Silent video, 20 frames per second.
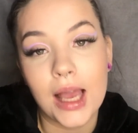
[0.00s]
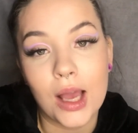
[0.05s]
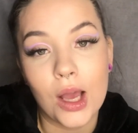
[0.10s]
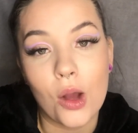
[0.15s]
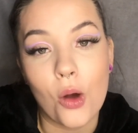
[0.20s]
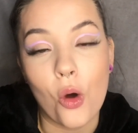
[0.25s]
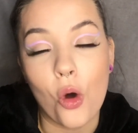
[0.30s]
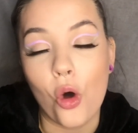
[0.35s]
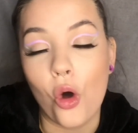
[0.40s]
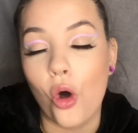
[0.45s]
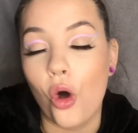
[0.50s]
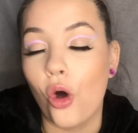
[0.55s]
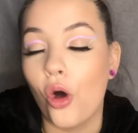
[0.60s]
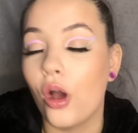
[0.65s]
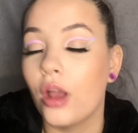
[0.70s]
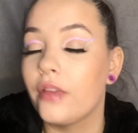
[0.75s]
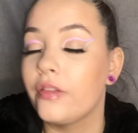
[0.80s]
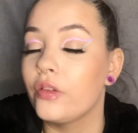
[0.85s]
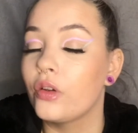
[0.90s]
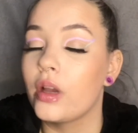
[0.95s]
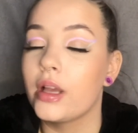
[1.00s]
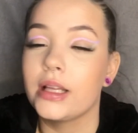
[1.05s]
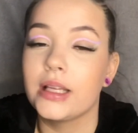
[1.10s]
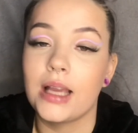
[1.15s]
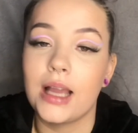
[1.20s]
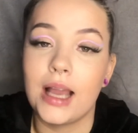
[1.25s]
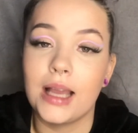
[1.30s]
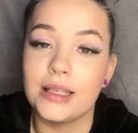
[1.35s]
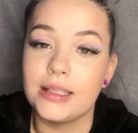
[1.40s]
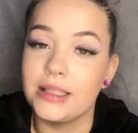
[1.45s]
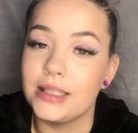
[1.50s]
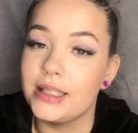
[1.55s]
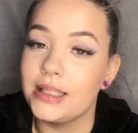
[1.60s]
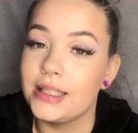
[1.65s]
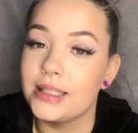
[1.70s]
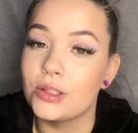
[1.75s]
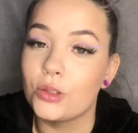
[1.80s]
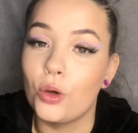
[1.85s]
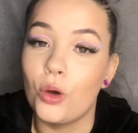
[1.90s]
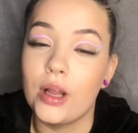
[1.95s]
or if you've got any ideas
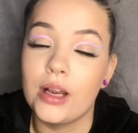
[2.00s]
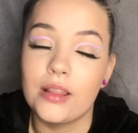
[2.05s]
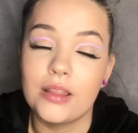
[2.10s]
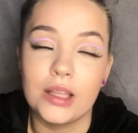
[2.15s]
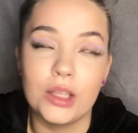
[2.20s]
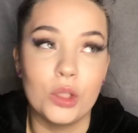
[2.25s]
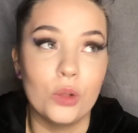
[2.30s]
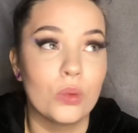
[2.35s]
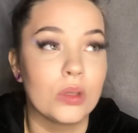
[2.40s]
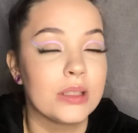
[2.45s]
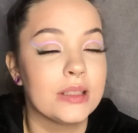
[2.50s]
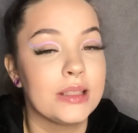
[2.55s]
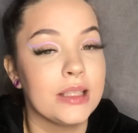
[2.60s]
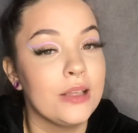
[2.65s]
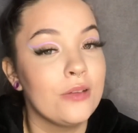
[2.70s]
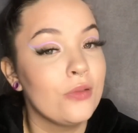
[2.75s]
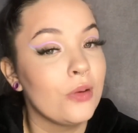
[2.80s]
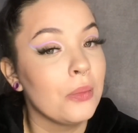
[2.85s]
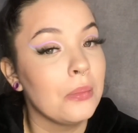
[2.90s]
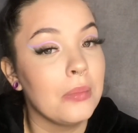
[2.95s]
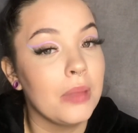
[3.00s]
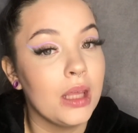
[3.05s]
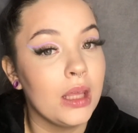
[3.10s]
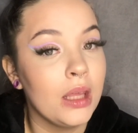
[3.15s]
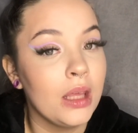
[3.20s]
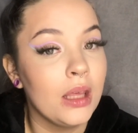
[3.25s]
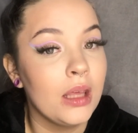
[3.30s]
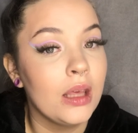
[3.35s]
or anything you want to see from me.